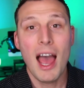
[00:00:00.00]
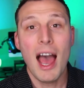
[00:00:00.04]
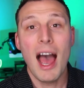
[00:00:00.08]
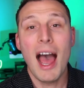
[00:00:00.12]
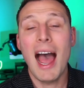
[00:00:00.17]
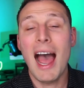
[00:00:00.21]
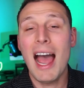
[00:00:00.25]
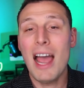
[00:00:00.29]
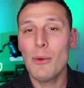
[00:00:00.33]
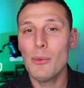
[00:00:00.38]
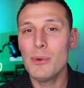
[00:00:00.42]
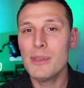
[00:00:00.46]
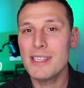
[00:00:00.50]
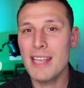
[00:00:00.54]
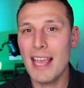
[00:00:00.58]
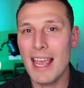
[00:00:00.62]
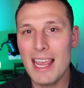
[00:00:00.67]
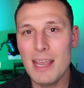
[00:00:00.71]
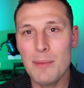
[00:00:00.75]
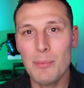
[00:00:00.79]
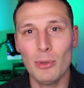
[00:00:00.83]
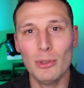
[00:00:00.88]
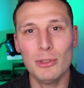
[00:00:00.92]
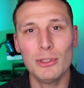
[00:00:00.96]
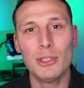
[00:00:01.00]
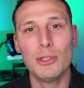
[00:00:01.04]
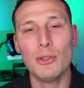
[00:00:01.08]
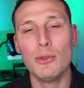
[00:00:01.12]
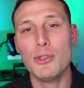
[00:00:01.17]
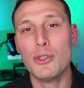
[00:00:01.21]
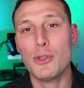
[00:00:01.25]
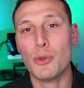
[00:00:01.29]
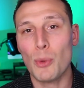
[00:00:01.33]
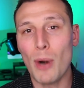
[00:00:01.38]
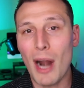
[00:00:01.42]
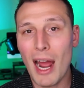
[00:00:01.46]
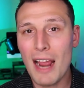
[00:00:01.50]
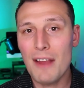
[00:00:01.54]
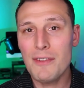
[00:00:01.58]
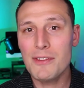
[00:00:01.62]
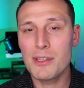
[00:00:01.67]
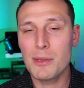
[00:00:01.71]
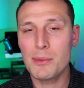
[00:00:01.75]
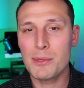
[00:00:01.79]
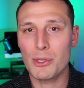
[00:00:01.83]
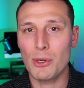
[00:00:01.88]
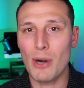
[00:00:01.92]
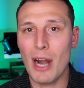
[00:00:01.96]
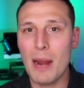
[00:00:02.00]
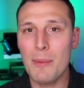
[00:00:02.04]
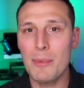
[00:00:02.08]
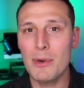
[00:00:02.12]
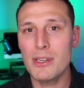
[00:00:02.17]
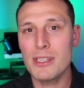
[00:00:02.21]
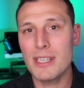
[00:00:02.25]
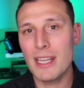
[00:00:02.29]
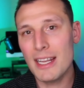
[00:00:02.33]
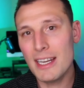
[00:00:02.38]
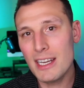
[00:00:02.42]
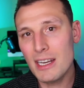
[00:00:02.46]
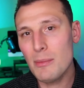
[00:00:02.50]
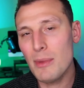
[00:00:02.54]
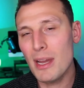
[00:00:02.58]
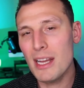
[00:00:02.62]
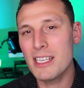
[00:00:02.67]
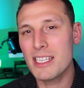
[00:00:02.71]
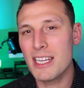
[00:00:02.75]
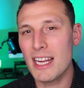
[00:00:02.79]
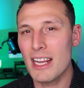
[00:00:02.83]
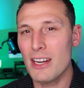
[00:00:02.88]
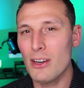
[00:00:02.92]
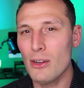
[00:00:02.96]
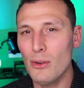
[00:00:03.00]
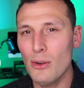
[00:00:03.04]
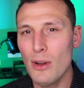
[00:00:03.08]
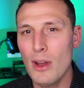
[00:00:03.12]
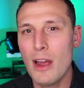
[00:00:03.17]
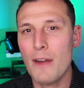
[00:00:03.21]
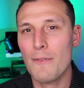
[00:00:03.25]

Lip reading: I was able to drive subscribers into my channel